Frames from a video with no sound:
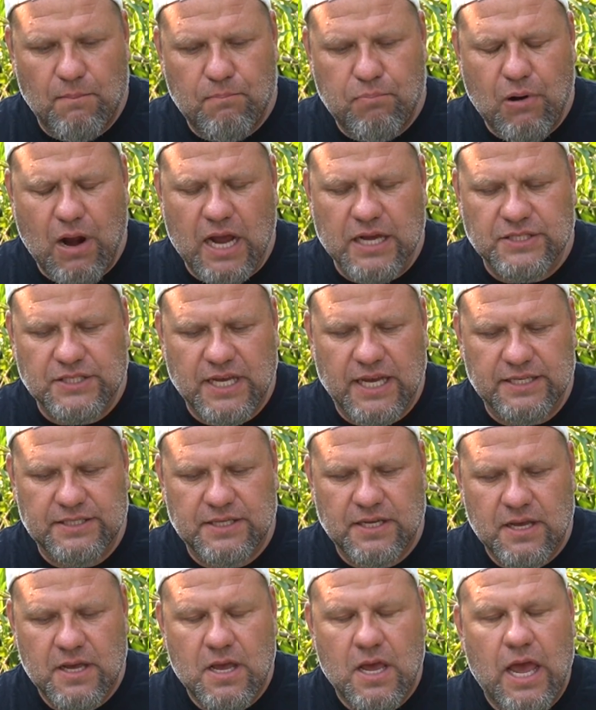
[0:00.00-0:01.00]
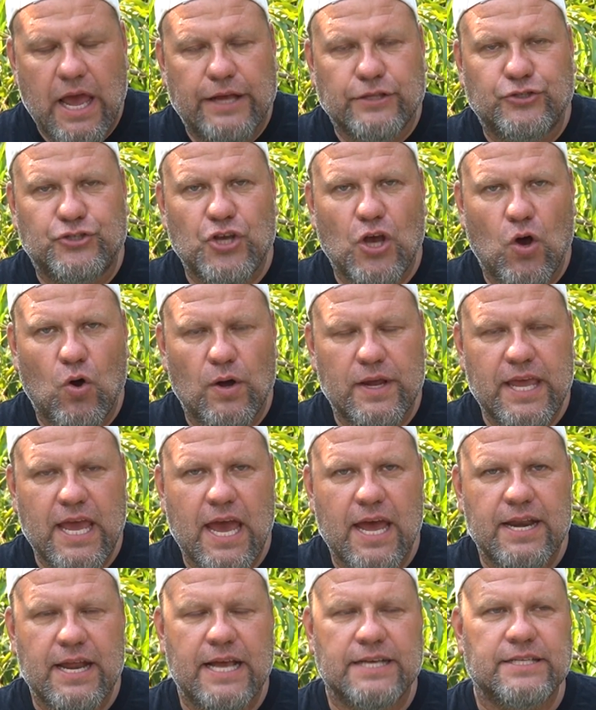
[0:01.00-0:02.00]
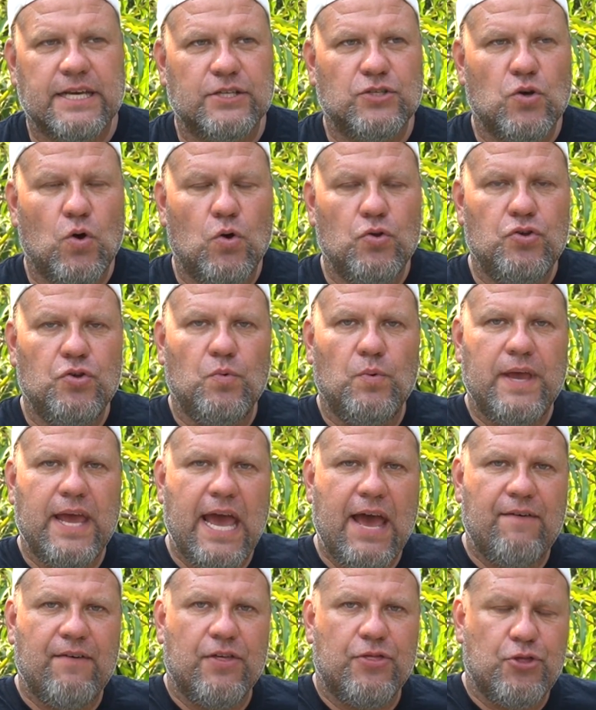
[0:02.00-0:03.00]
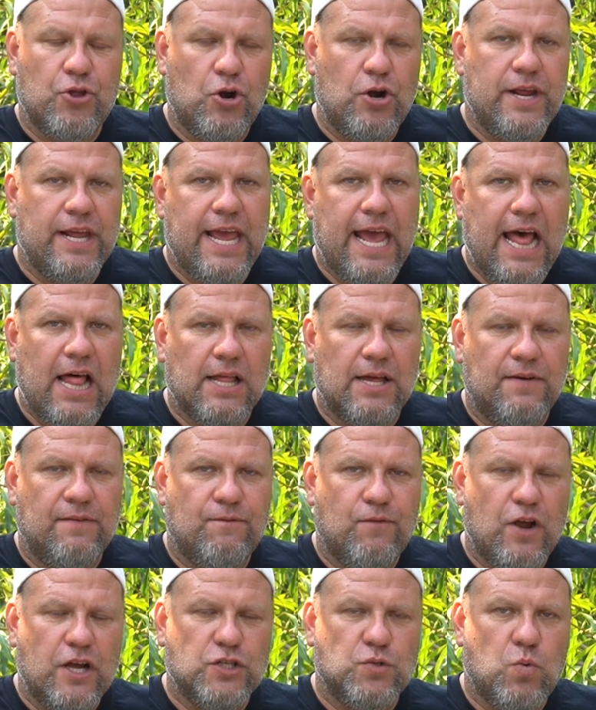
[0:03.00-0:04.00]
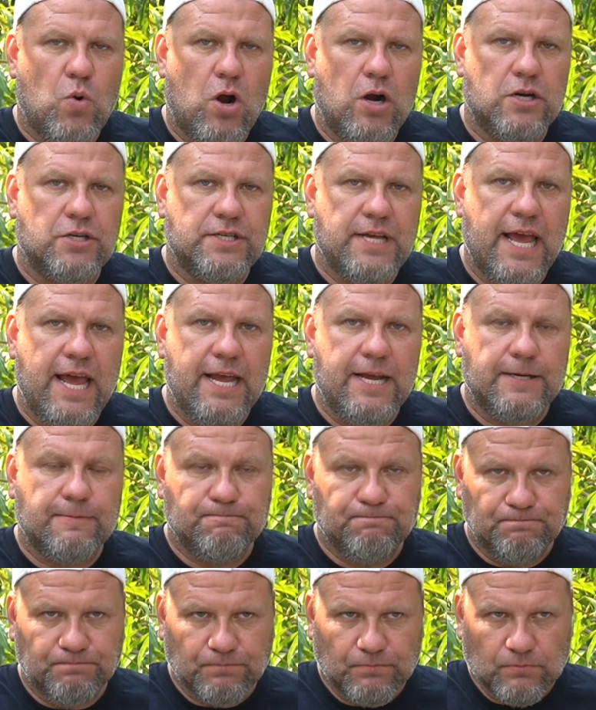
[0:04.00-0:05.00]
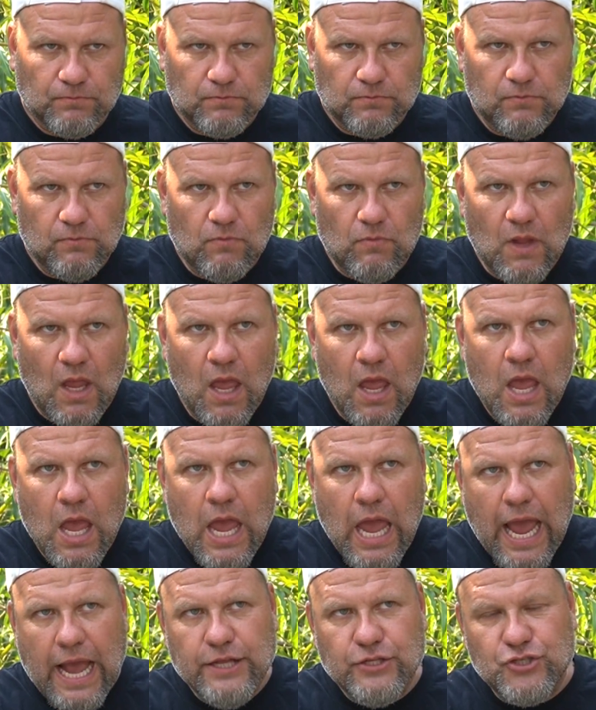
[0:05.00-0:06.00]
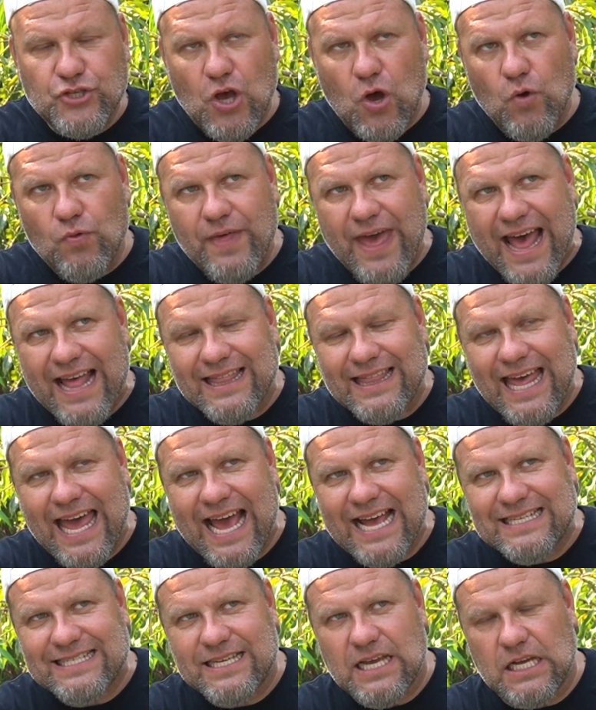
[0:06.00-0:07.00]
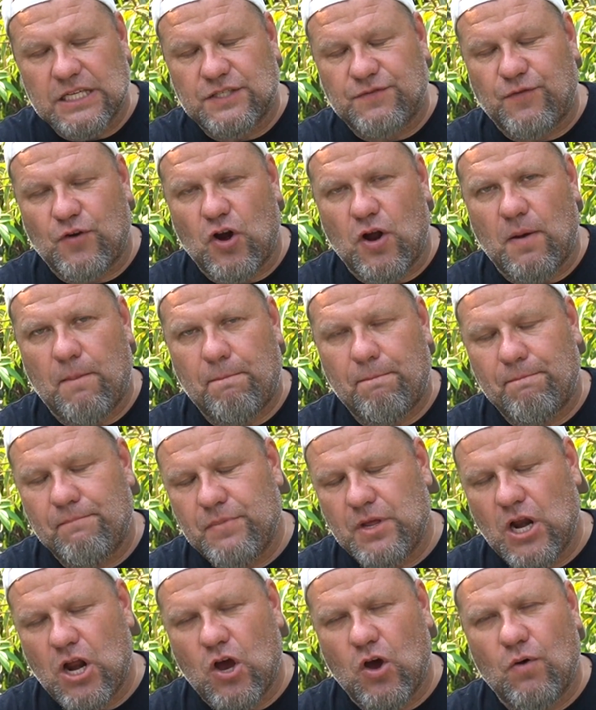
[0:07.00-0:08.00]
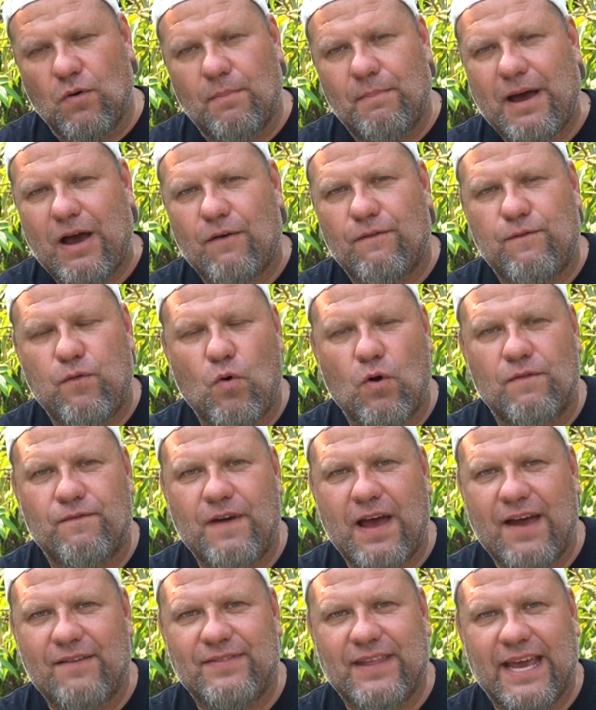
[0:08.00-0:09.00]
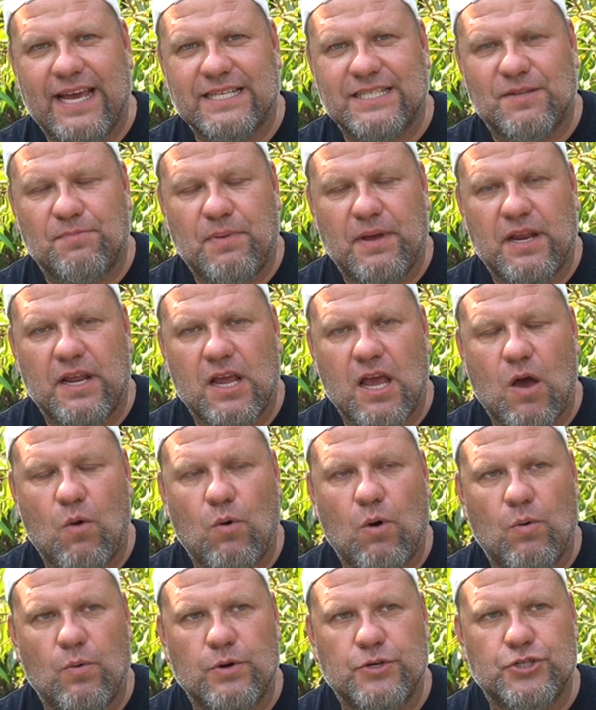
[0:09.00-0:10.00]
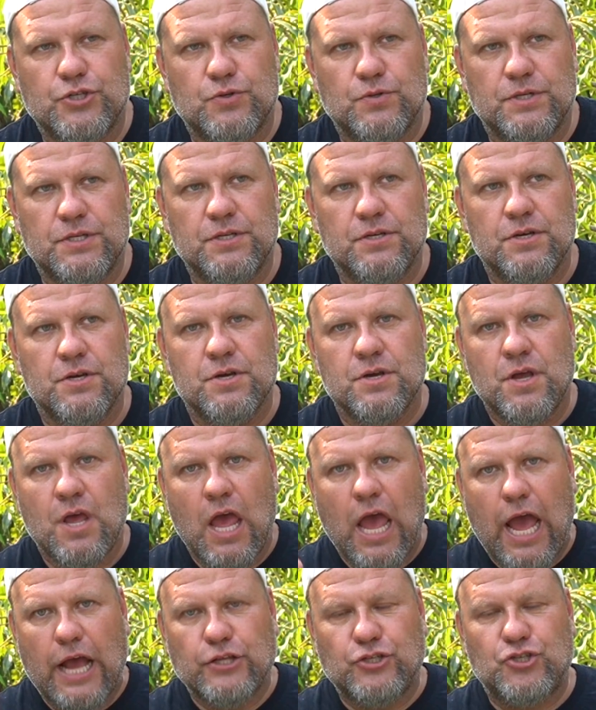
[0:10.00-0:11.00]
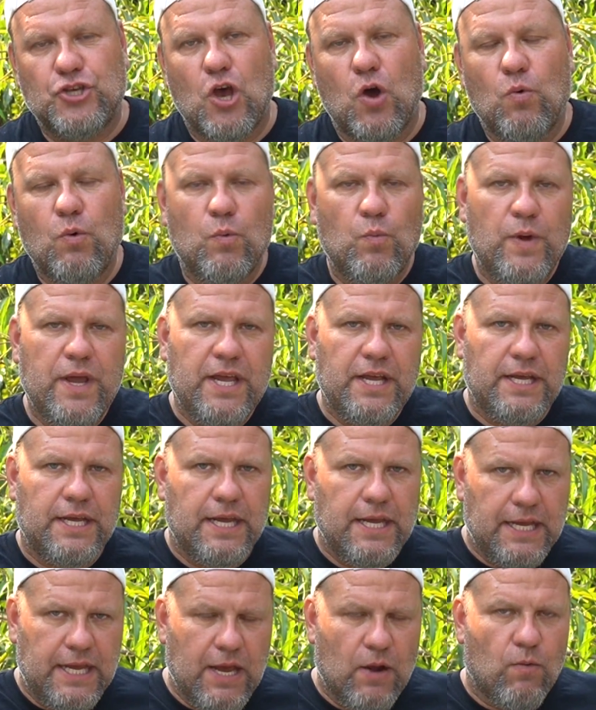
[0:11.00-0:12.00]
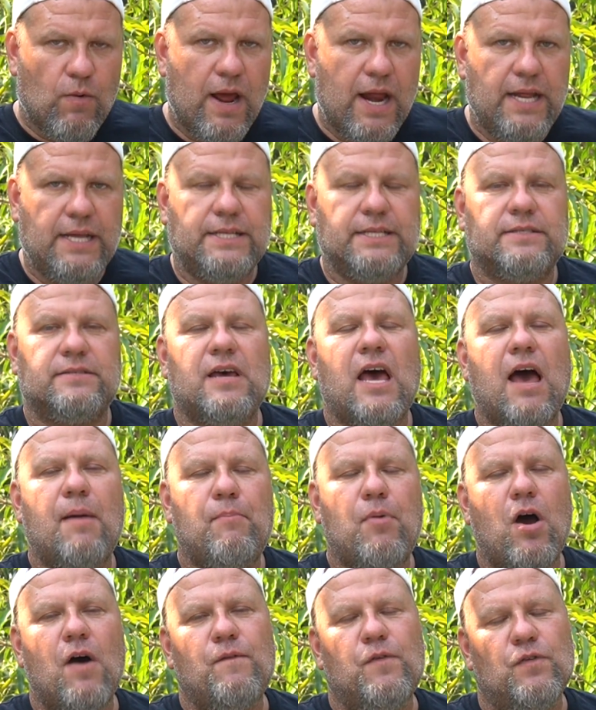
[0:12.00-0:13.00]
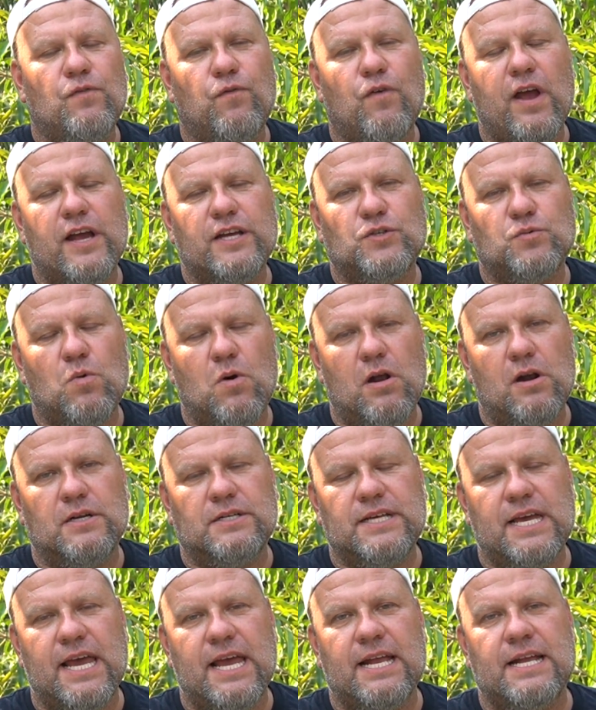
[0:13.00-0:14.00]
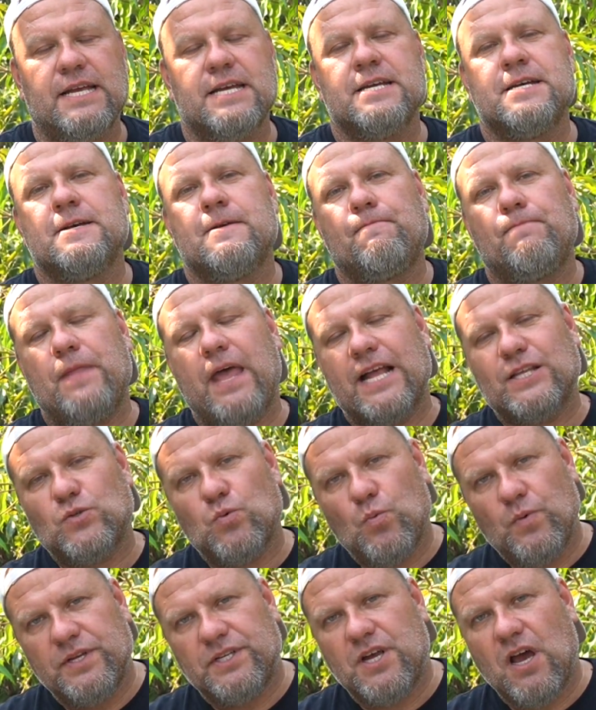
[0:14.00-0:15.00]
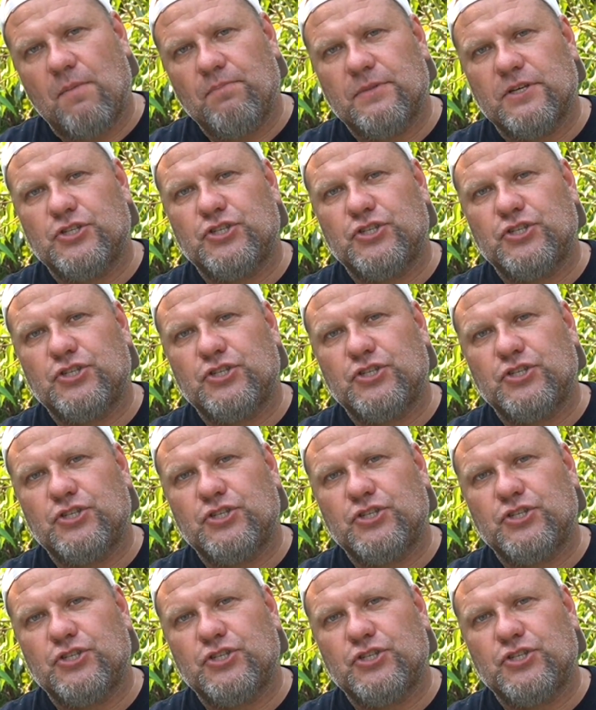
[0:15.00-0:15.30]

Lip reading: process. And so again, as I told you, we have a 30-gallon freshwater tank. And so that lasts us for about 4 or 5 days, depending on what we're doing. And so when we get ready to top off with freshwater tank, that's when we dump the